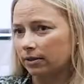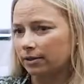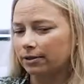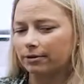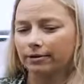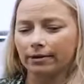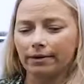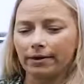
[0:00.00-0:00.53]
clinic,
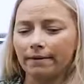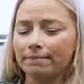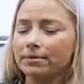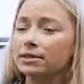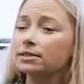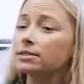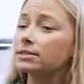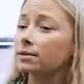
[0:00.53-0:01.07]
you're like, yep,
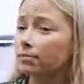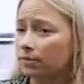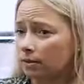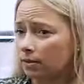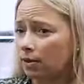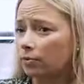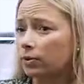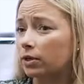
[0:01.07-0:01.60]
this is
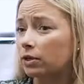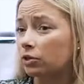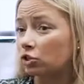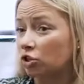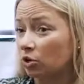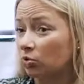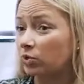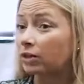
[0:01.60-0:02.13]
something that we can
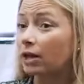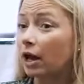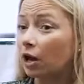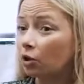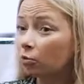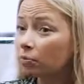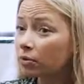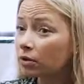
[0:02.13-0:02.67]
generally
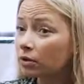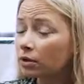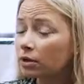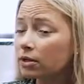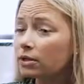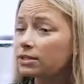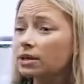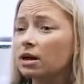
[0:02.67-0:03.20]
help?
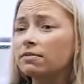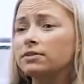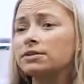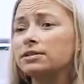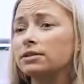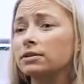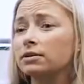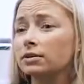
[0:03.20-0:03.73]
Because
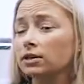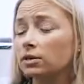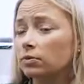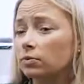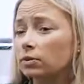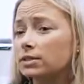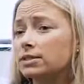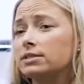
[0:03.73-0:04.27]
obviously, again,
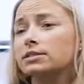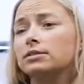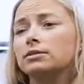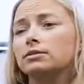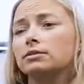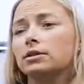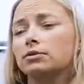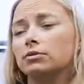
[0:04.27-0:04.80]
this
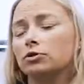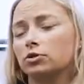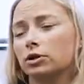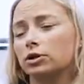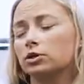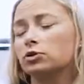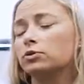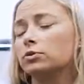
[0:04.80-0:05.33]
isn't like we're
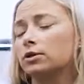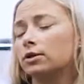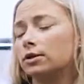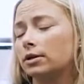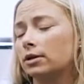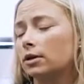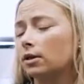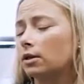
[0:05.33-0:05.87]
trying to treat
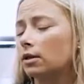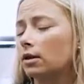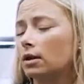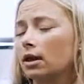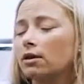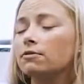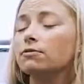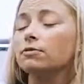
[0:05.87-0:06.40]

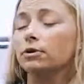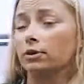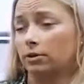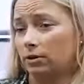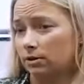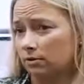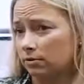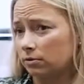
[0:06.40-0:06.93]

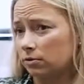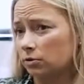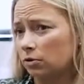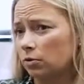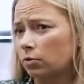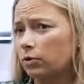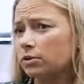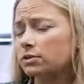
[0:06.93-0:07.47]
everything. Right.
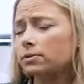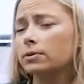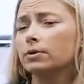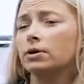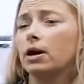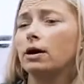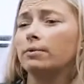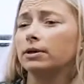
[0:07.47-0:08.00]
So what are some of
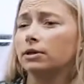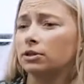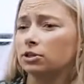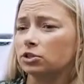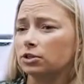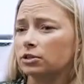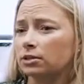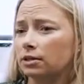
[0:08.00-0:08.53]
the common
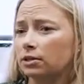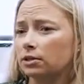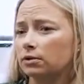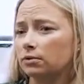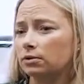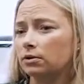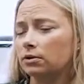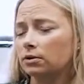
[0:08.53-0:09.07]
conditions that you
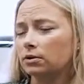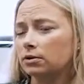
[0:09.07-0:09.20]
would